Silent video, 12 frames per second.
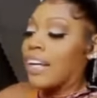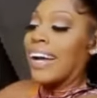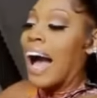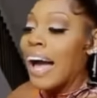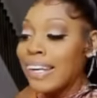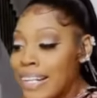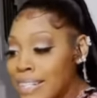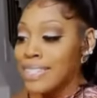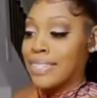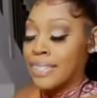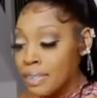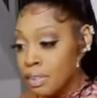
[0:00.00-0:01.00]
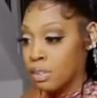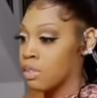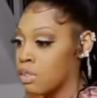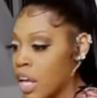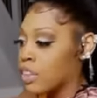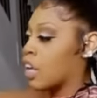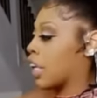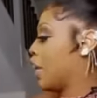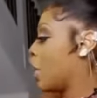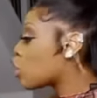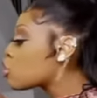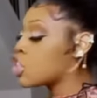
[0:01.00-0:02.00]
the guidance, the
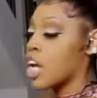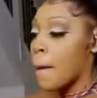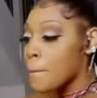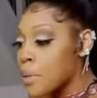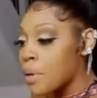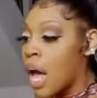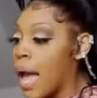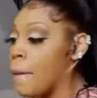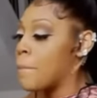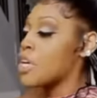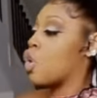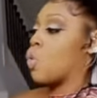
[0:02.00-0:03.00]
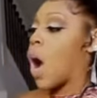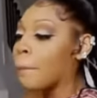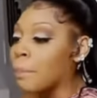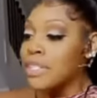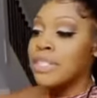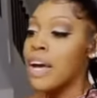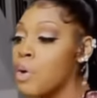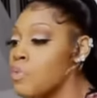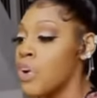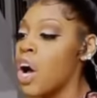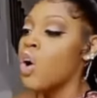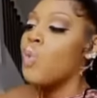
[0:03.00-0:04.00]
leadership, and be cooperative
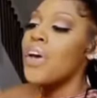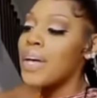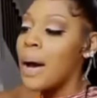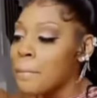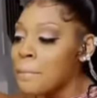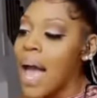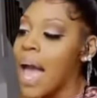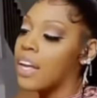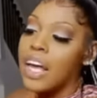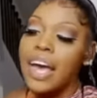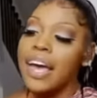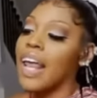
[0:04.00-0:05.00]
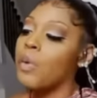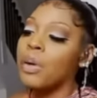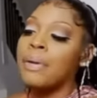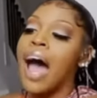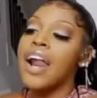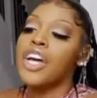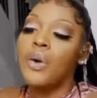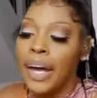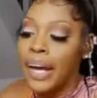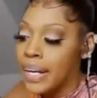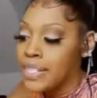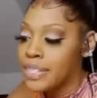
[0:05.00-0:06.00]
with a man, and they would have been out of your
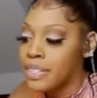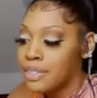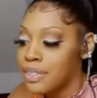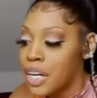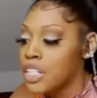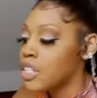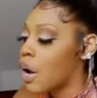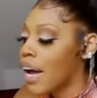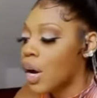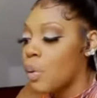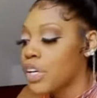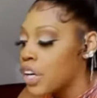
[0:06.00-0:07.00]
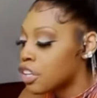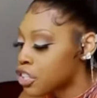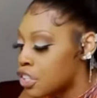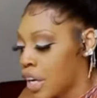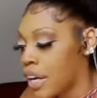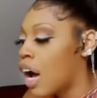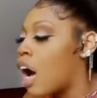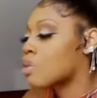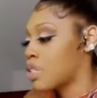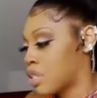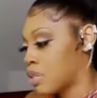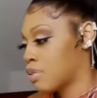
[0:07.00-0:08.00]
hands. So I don't want to hear shit
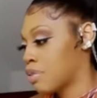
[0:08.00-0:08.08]
else.